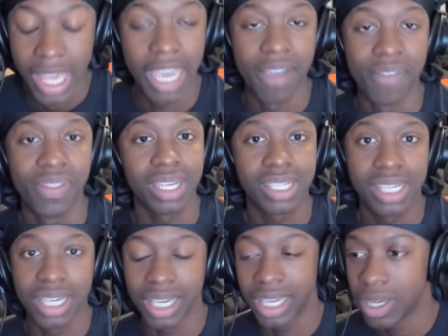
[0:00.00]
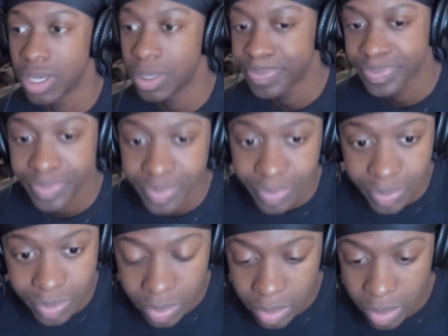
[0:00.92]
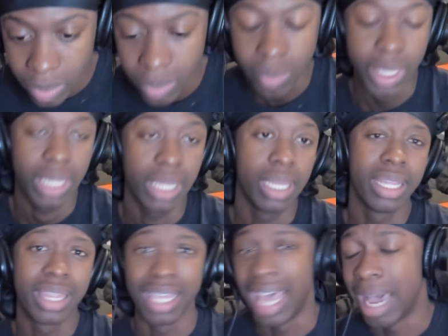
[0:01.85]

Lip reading: Licks Could Kill, the